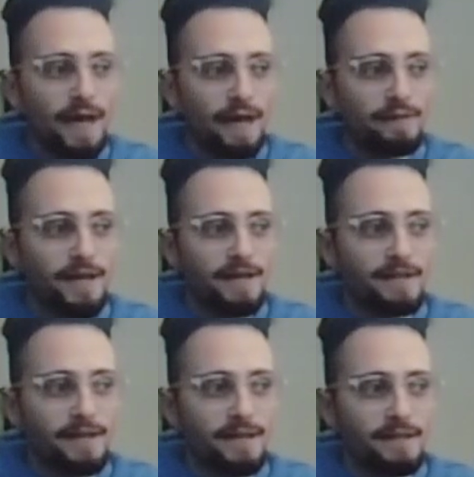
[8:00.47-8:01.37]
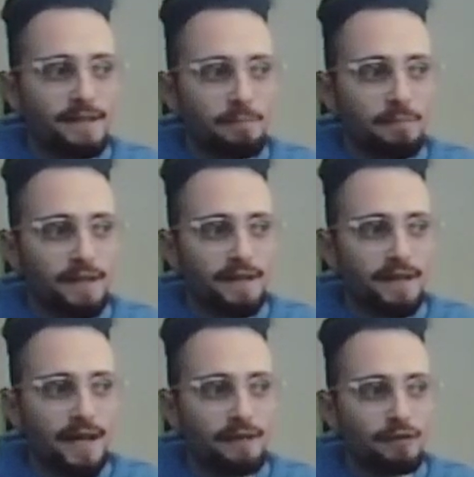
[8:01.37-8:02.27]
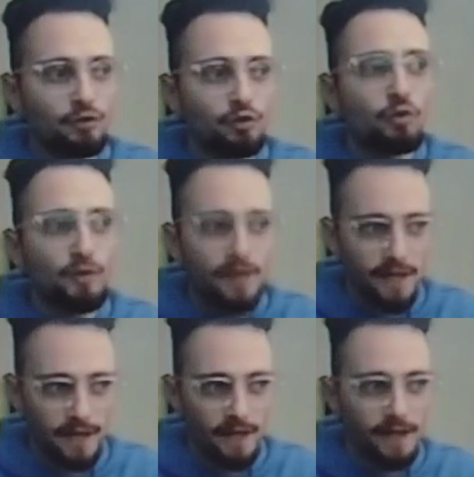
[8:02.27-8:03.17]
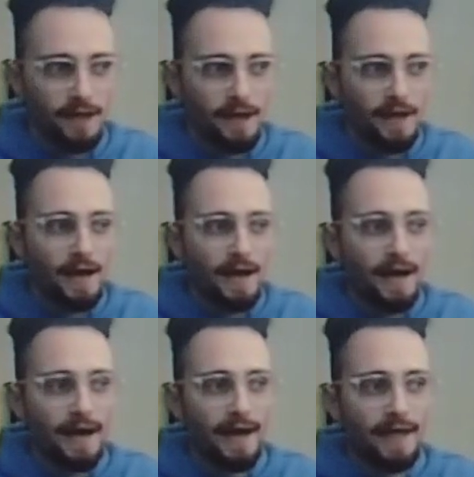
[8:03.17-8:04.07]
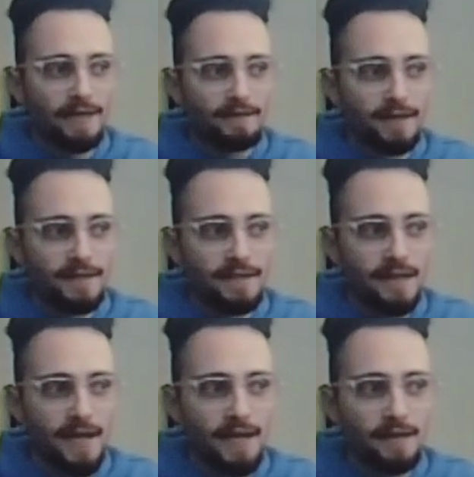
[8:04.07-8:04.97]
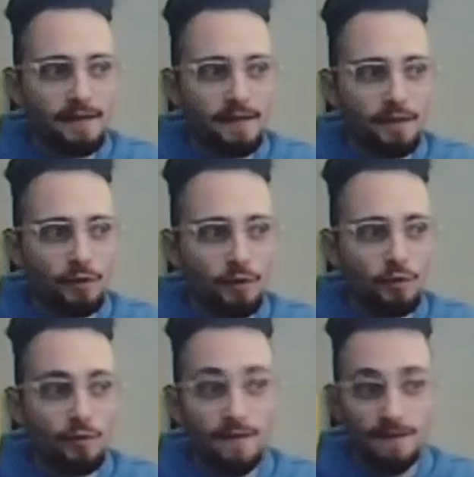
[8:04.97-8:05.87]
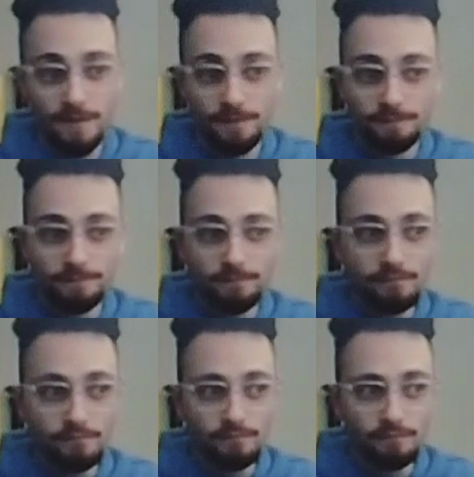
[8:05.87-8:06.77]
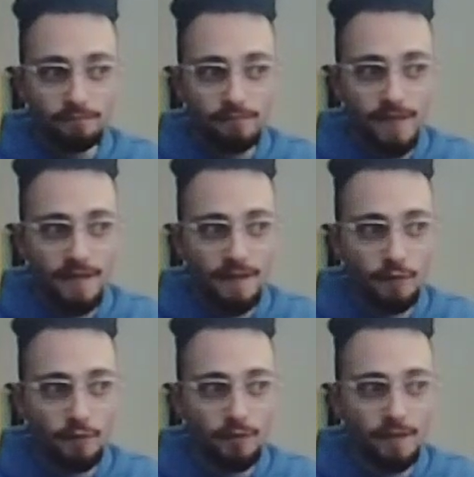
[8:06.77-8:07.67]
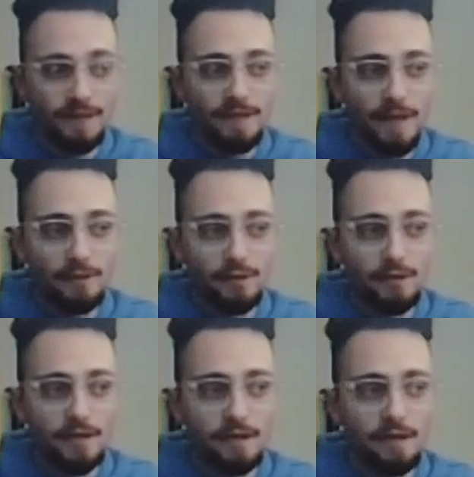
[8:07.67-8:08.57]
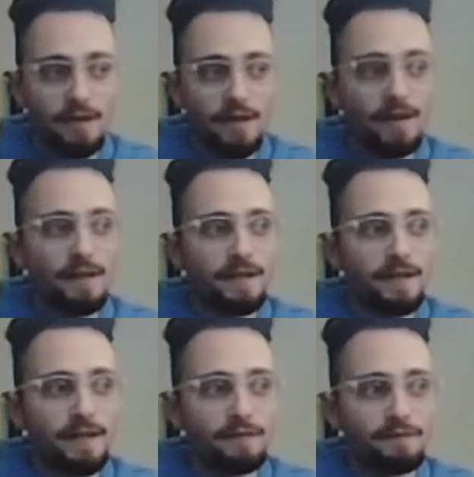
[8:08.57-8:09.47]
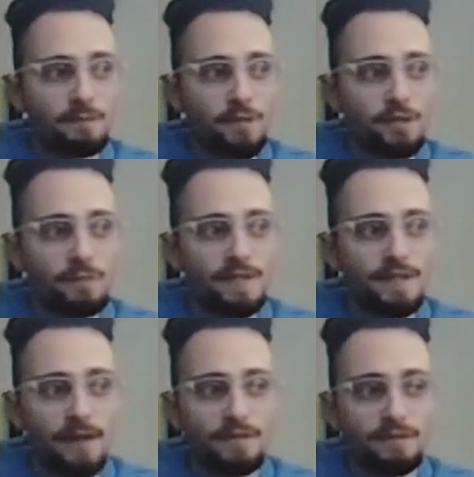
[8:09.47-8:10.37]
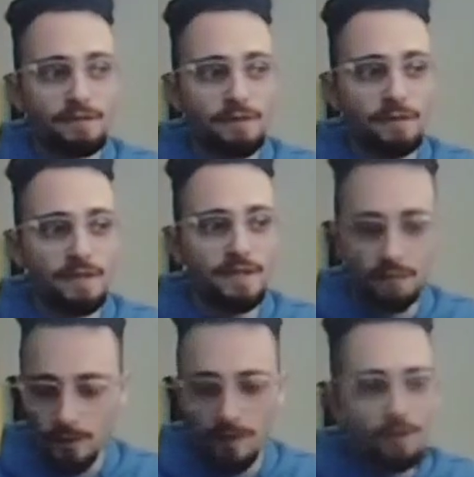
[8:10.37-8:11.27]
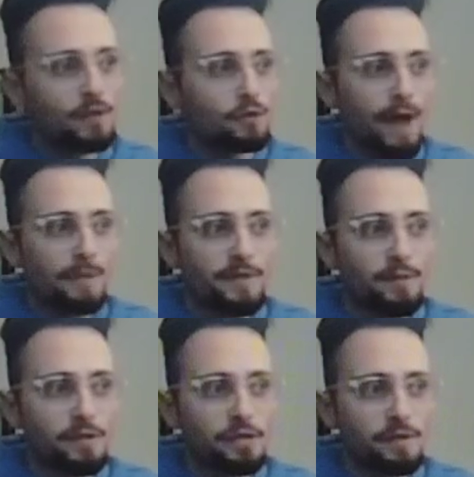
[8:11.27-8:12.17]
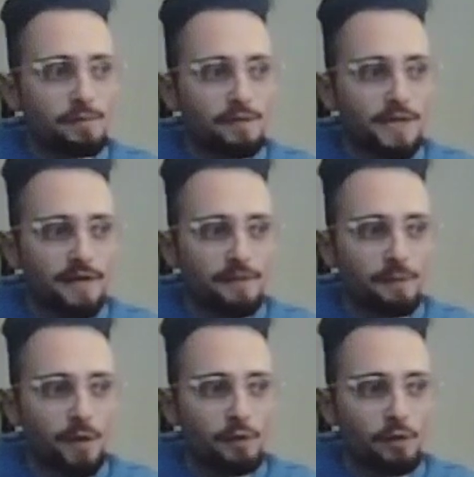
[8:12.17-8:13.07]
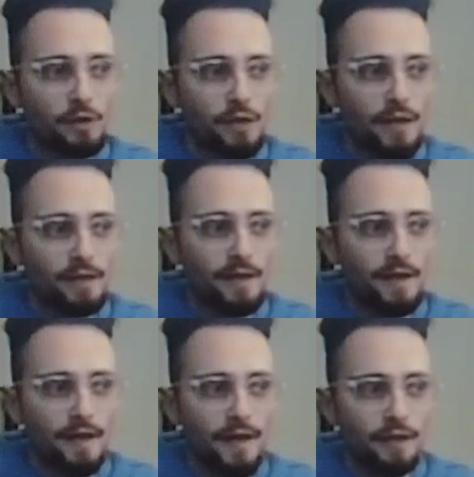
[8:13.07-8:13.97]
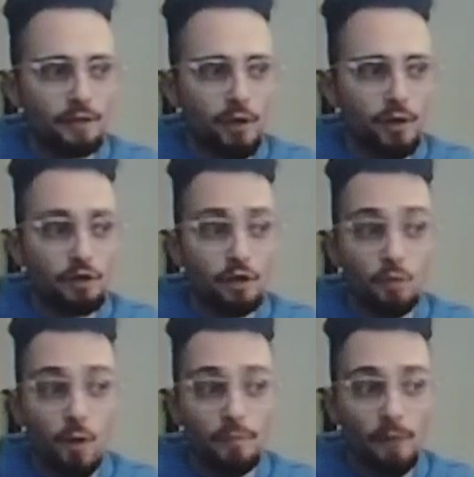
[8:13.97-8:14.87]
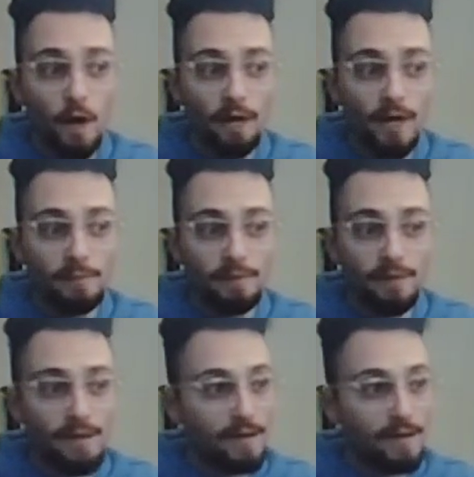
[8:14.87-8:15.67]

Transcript: and the idea is to pin the knight to the king, and if they take, you do this. And now you're threatening to capture here. If bishop d7, very simple, grab the bishop, take the pawn with check, and you are just one pawn up,